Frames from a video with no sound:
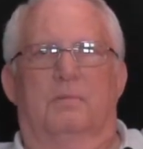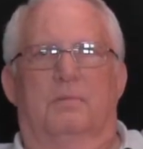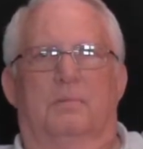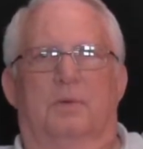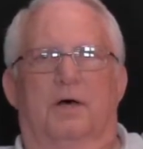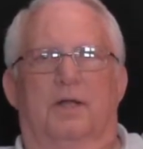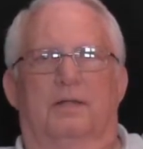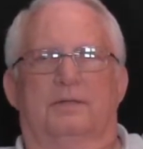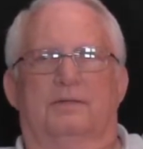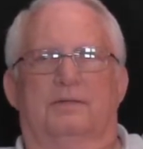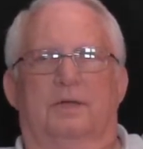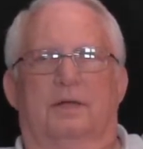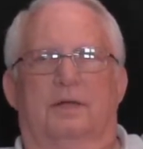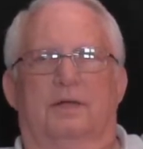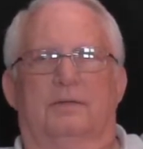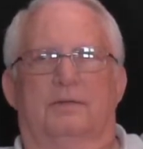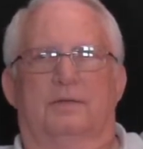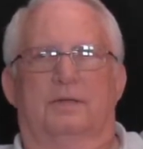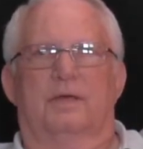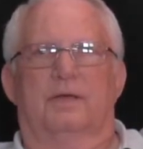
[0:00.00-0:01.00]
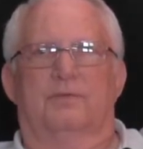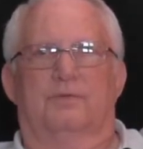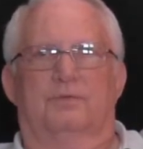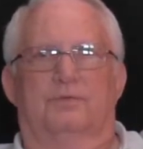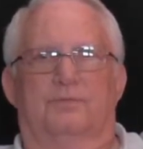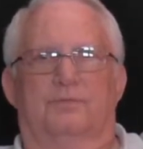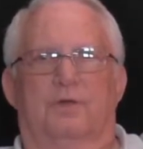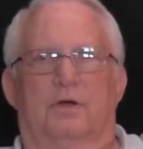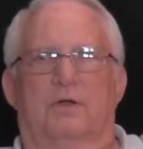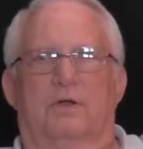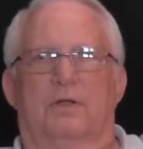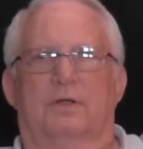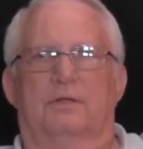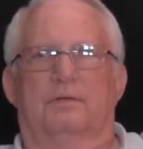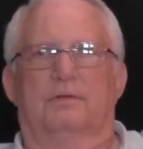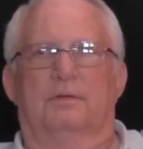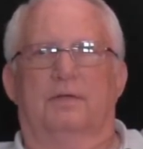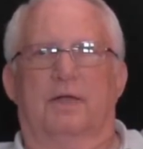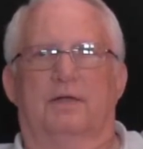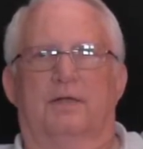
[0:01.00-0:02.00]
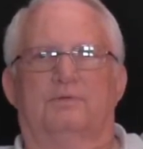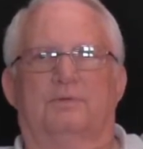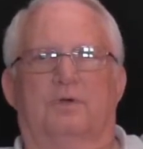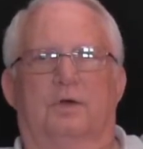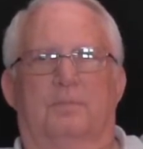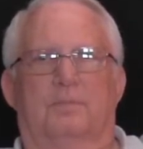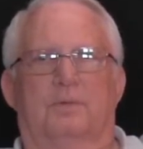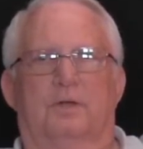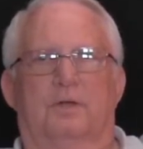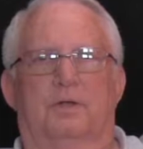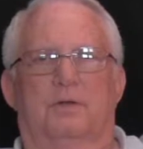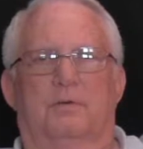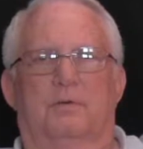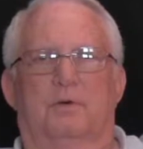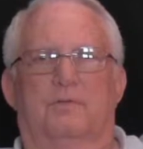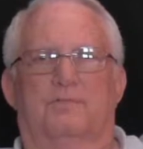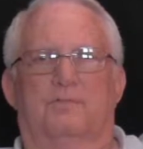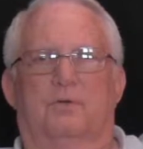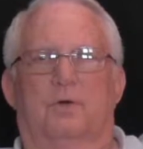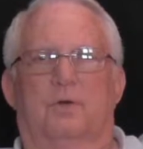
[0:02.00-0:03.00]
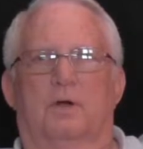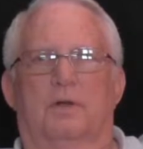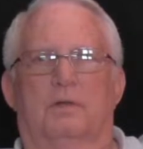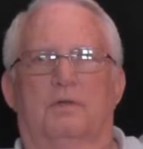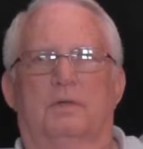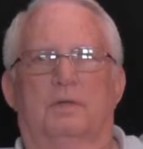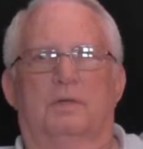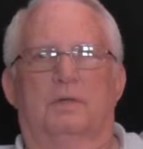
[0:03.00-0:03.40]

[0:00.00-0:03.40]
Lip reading: but it was a very nice company to work for.